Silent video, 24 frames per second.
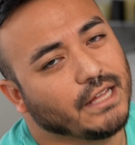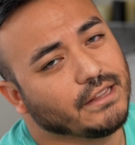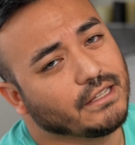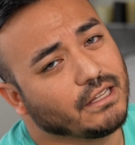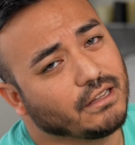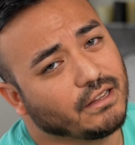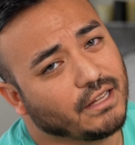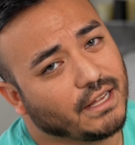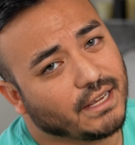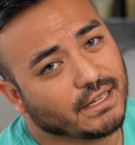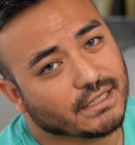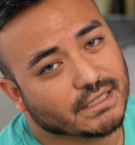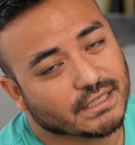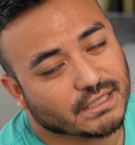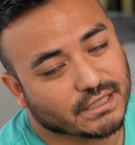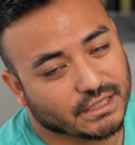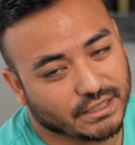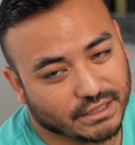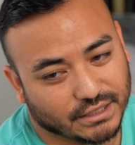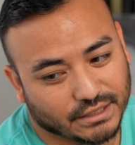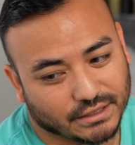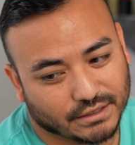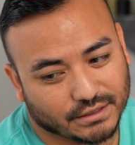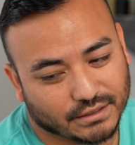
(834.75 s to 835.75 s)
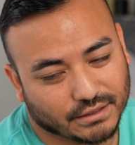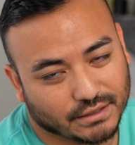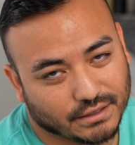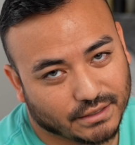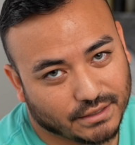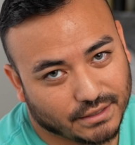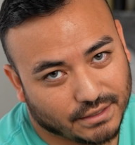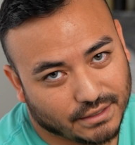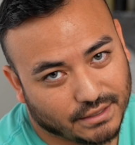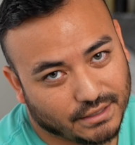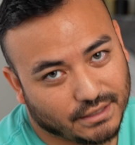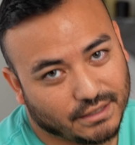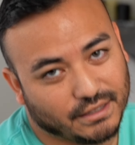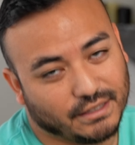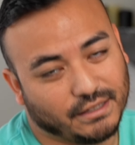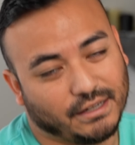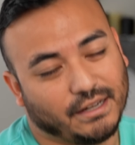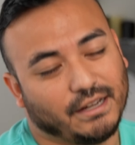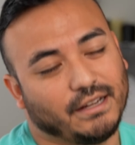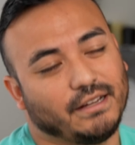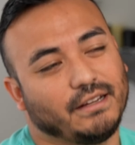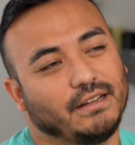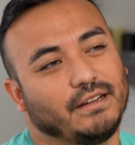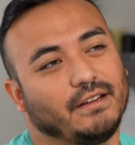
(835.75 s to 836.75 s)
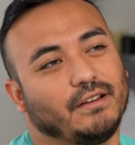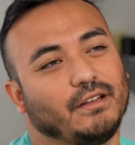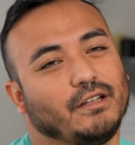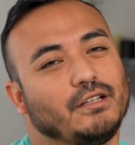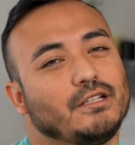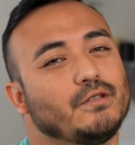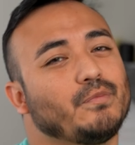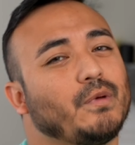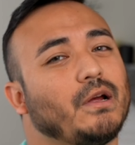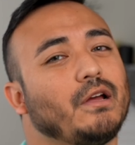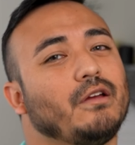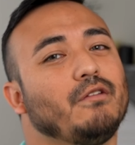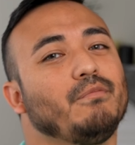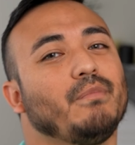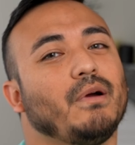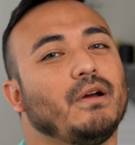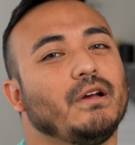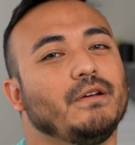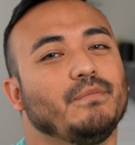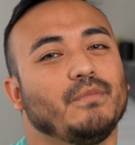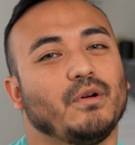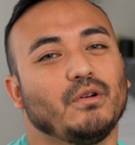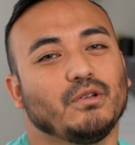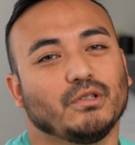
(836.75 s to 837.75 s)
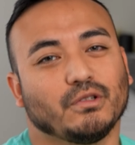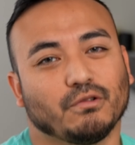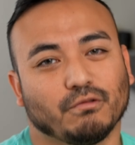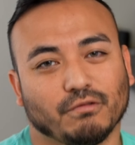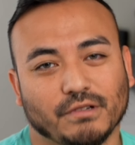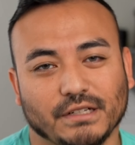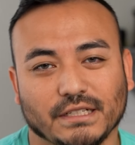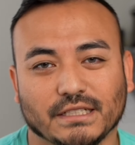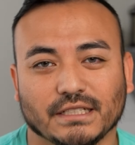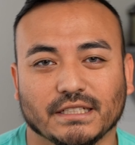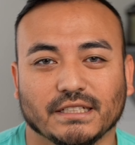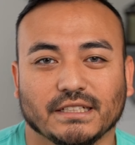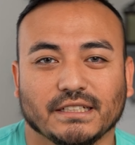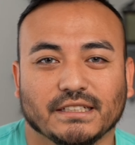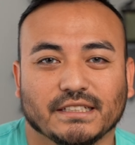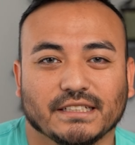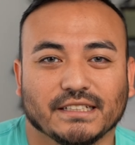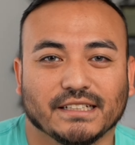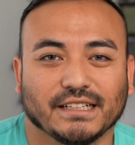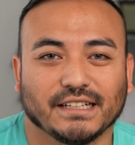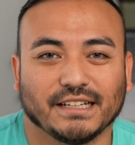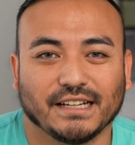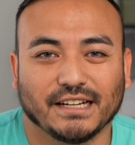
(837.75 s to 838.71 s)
And the last thing that is probably my most recent